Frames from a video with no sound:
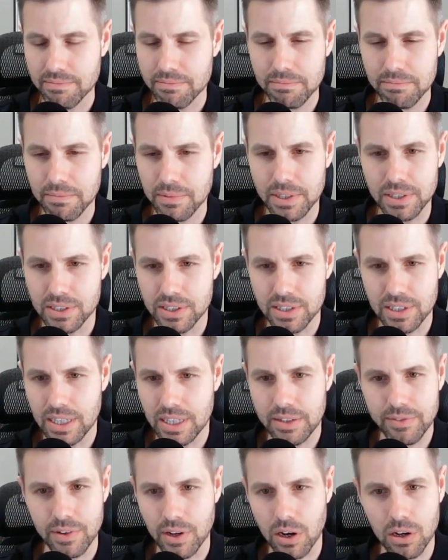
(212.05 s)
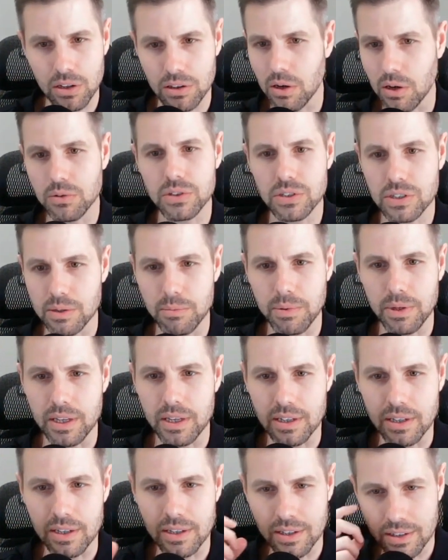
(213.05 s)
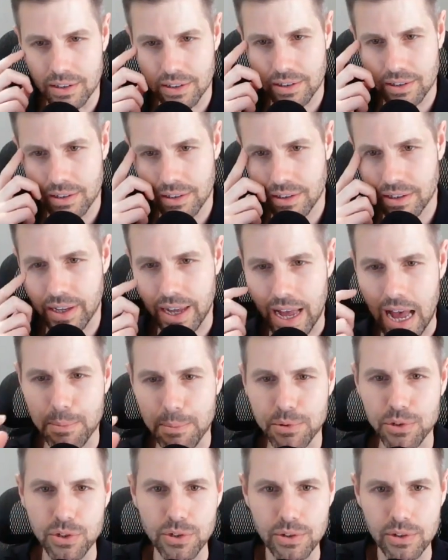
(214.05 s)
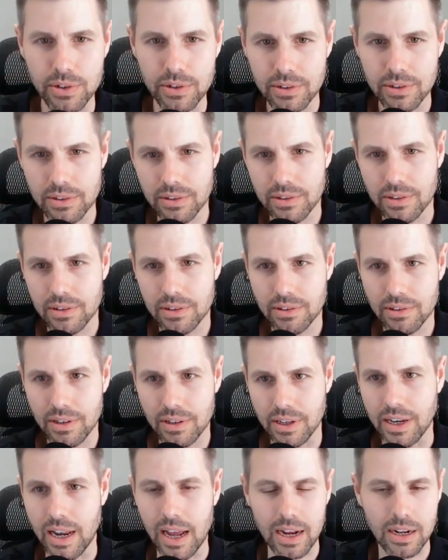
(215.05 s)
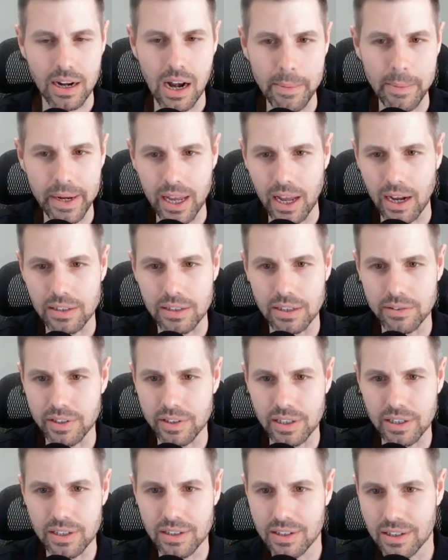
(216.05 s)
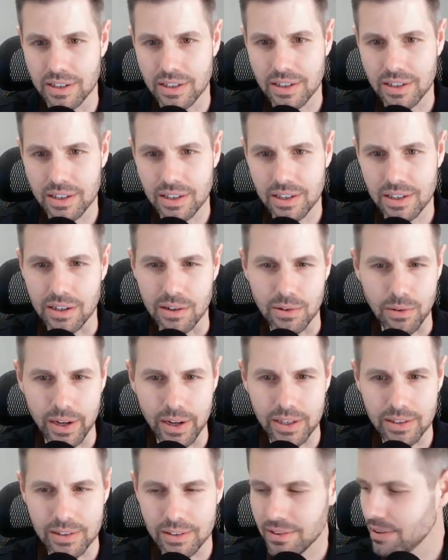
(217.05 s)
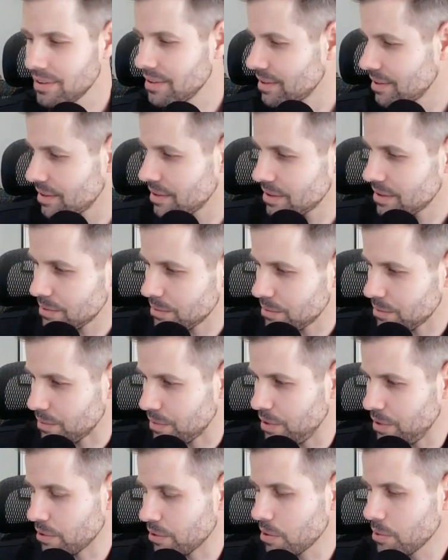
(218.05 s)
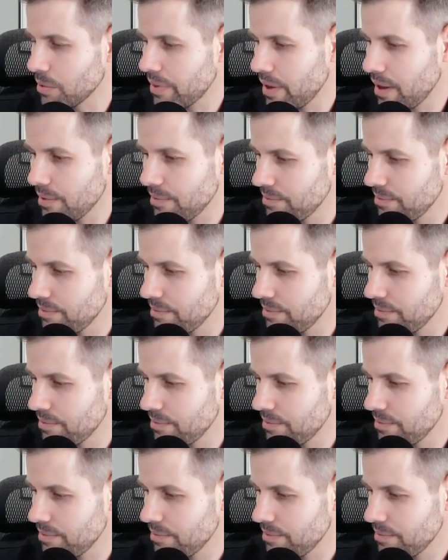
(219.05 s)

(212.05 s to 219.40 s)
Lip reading: is even close to being captured in economic activity, right? Would you agree with that?